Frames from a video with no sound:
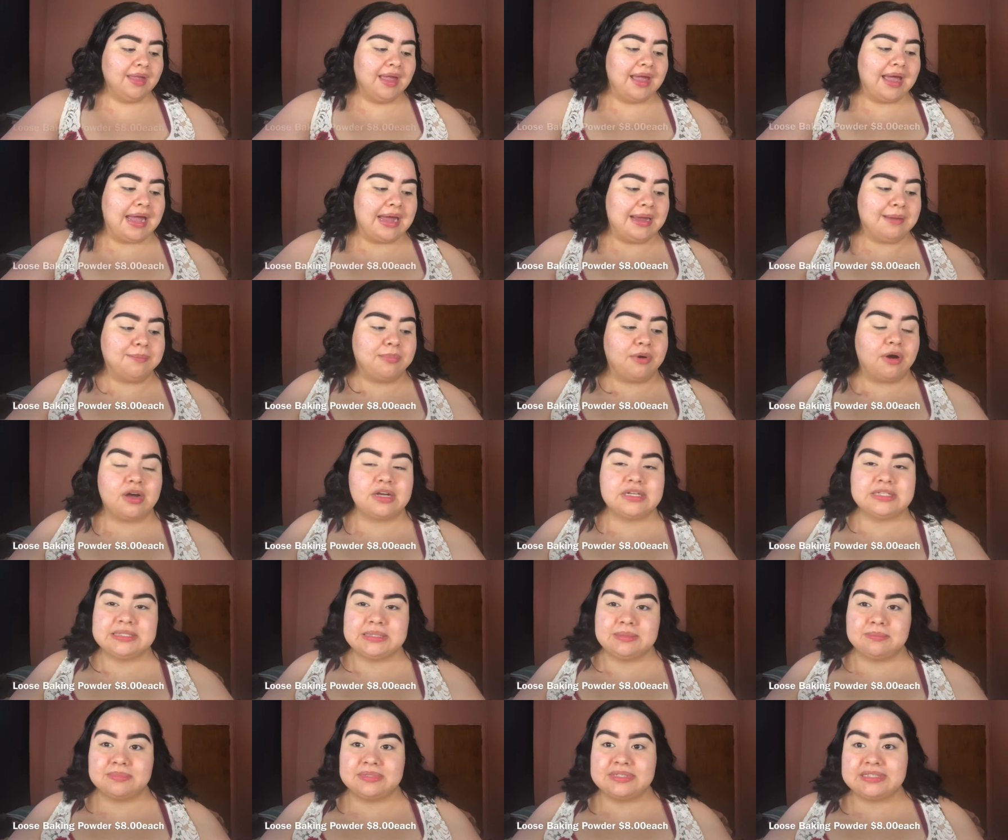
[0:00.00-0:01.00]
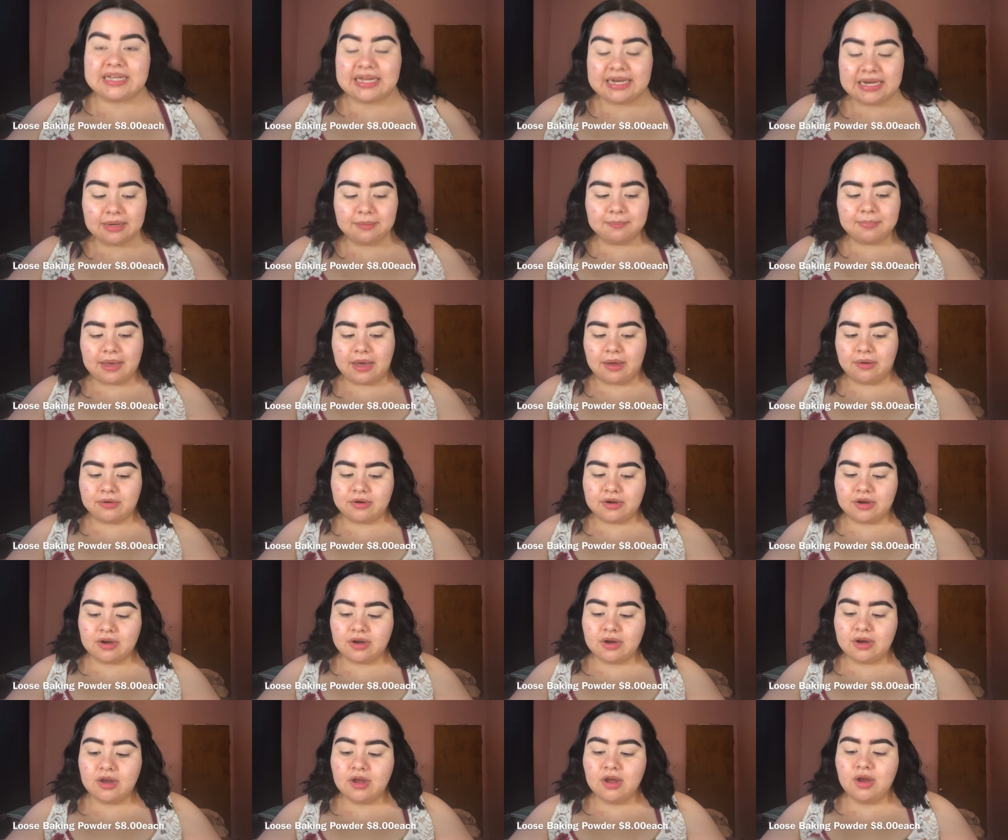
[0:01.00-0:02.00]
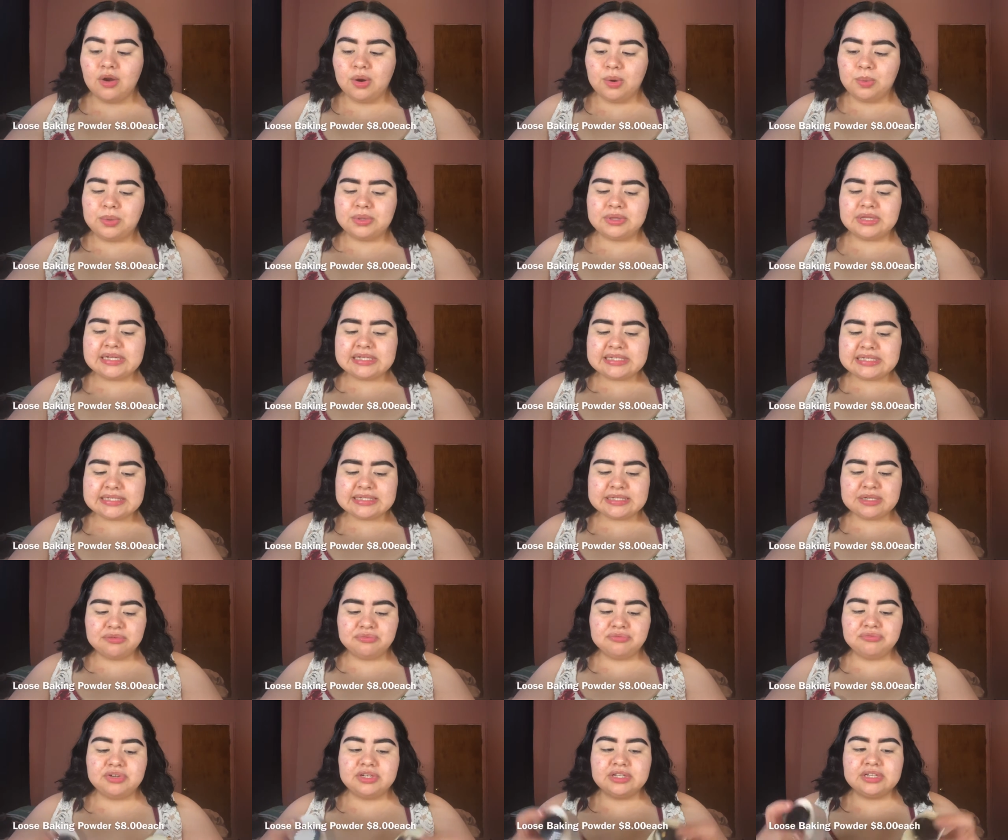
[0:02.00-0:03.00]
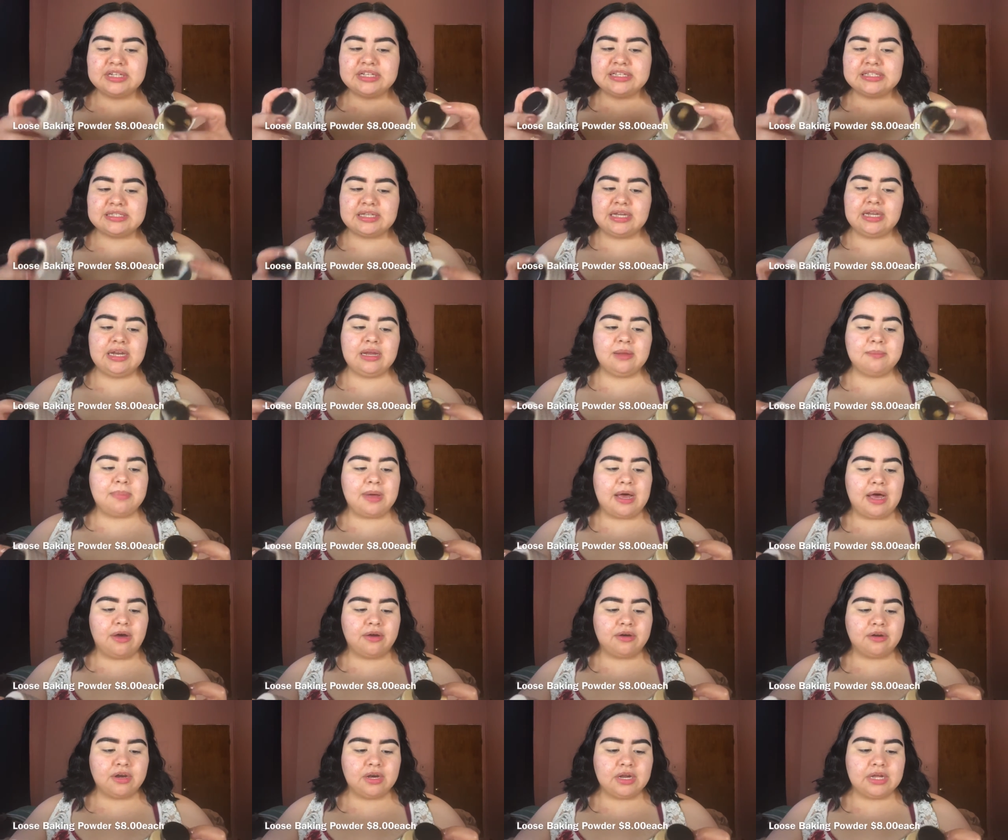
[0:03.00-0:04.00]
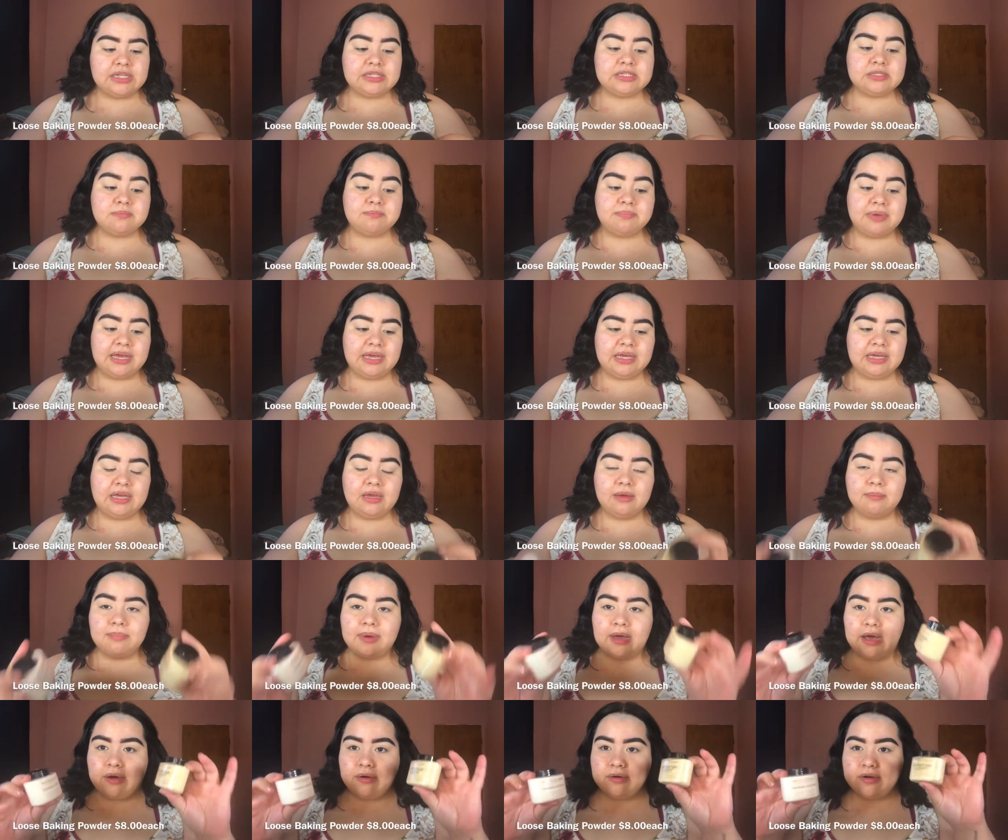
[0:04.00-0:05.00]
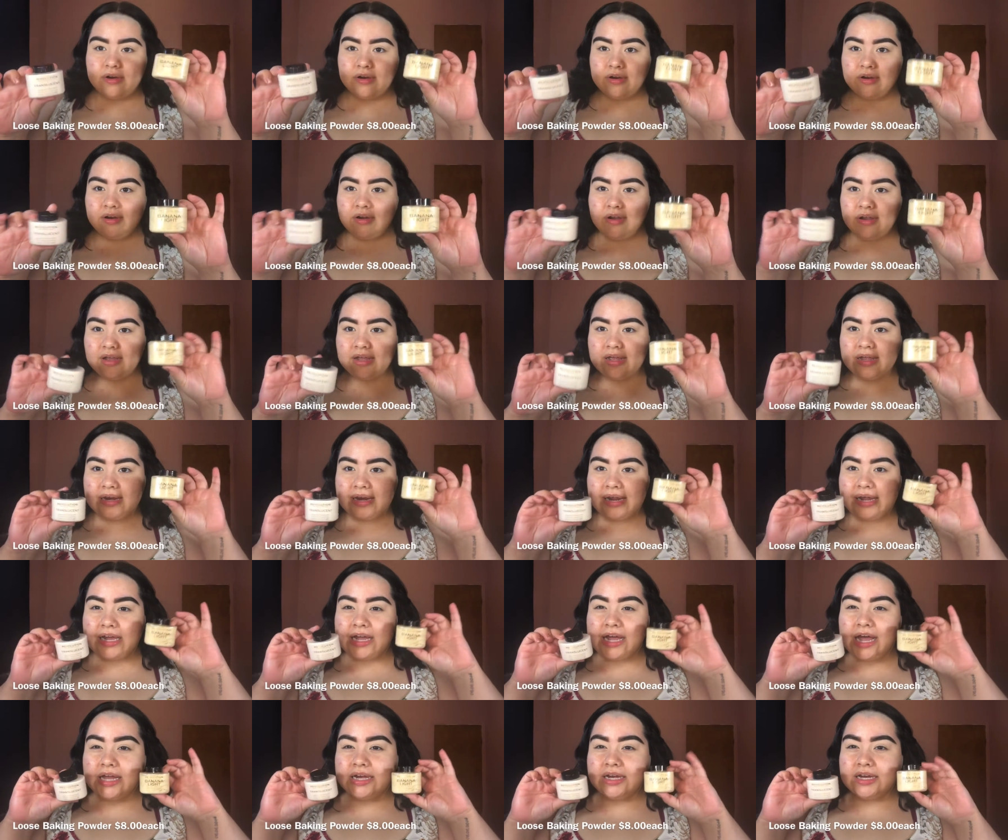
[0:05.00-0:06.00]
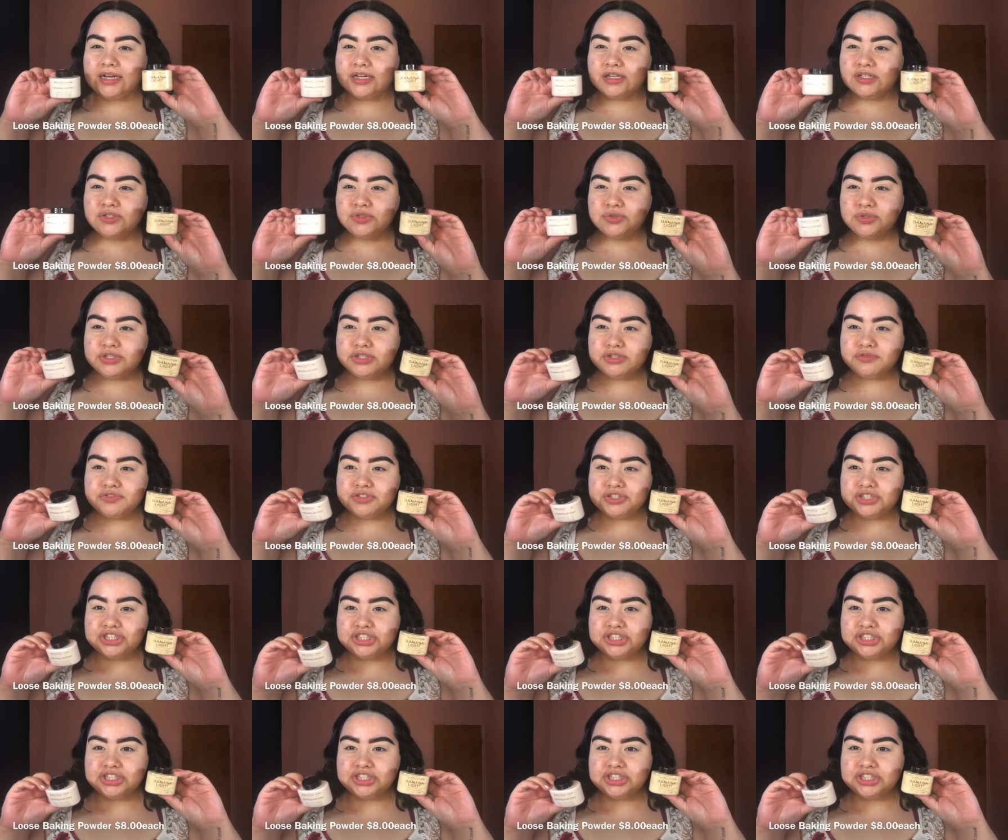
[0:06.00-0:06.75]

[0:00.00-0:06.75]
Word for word: I bought some setting powder where this isn't really setting powder it's baking powder and I got it in two different